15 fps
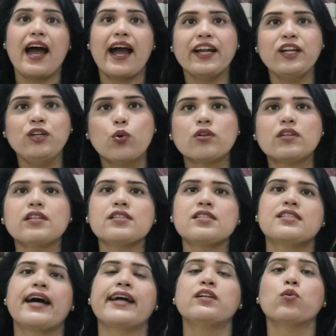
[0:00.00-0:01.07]
and
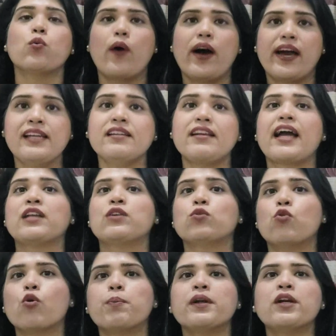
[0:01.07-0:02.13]
noticed that while an
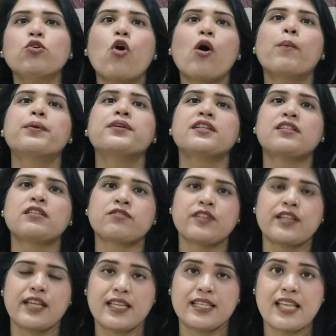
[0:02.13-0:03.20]
open
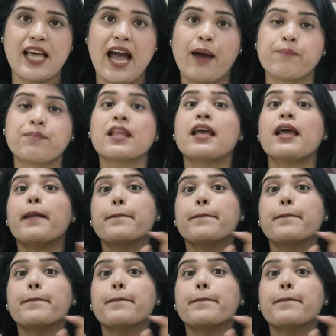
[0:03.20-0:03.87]
competitive exam